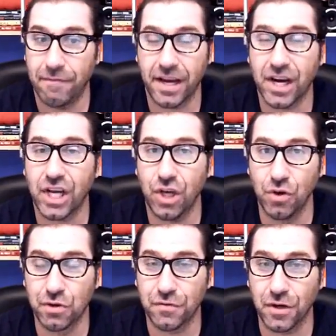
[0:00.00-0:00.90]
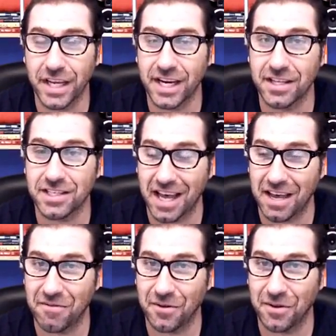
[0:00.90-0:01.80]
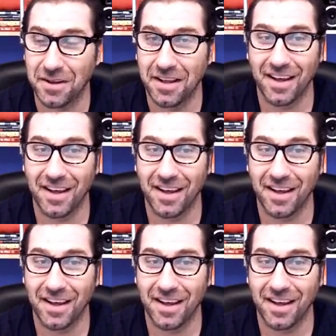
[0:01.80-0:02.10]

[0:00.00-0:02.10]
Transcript: very useful and insightful